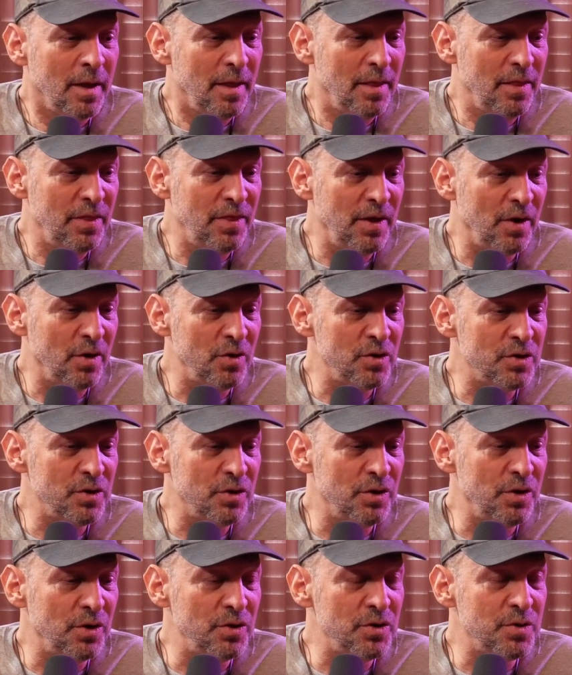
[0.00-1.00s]

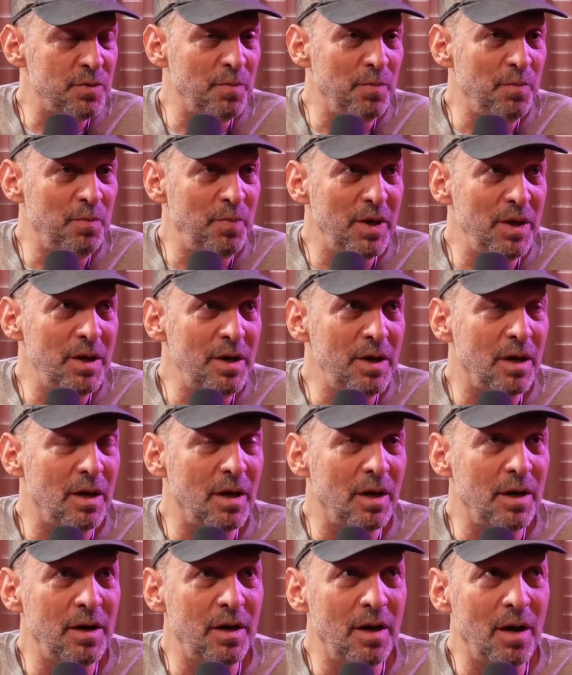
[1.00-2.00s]
there's been
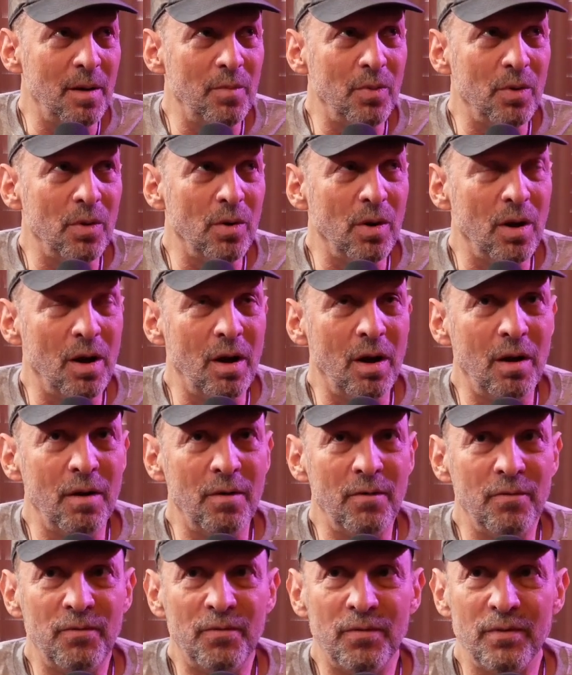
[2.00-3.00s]
a number
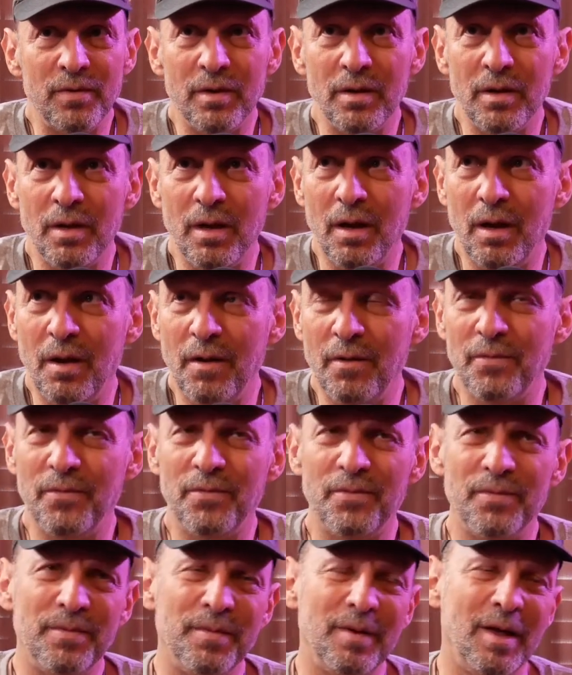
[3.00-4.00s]
of
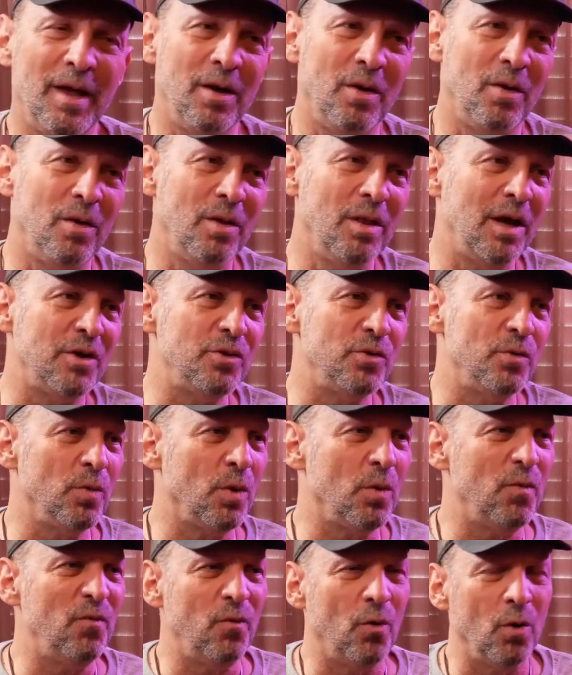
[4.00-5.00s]
election
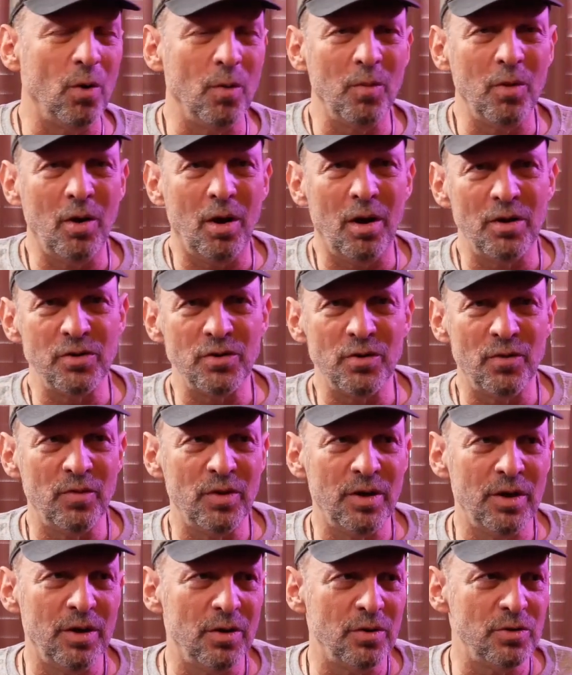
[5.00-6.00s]
reform laws over
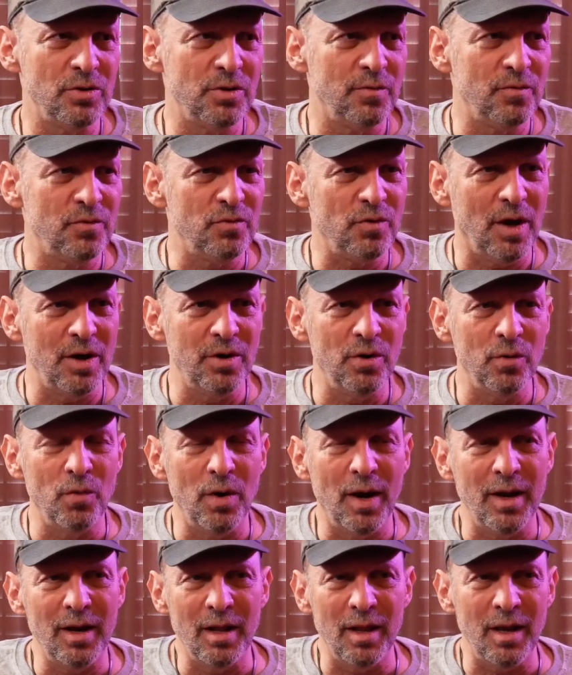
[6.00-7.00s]
the years that have tried to
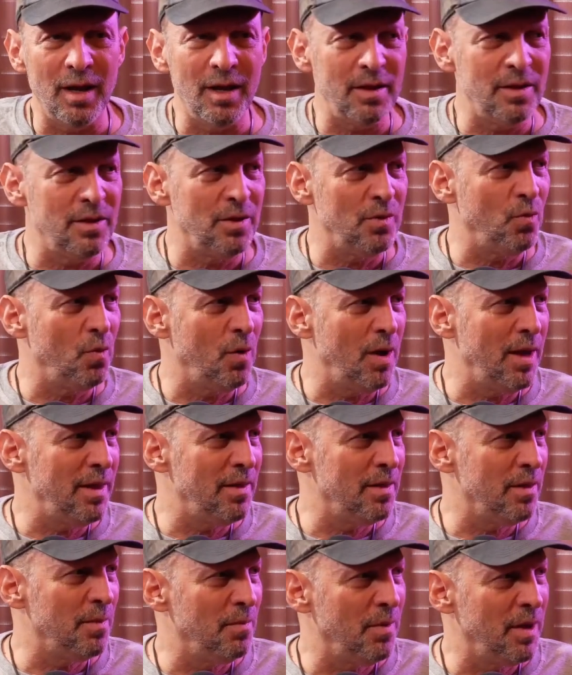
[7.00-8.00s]
regulate the way
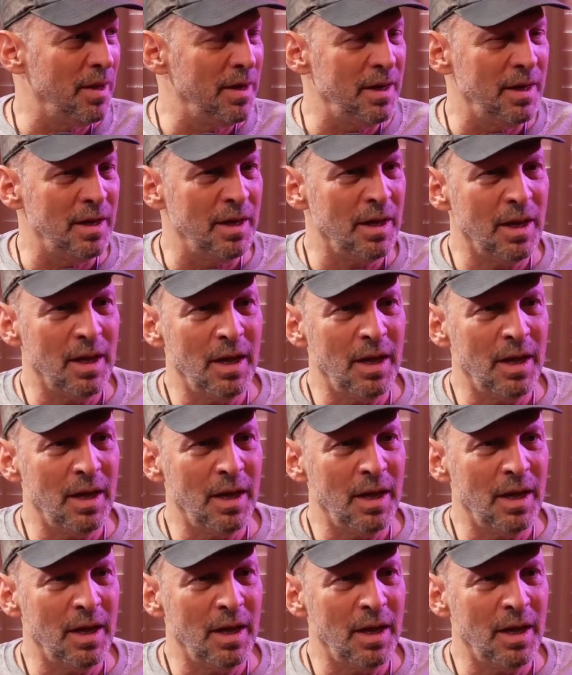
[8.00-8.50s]
that money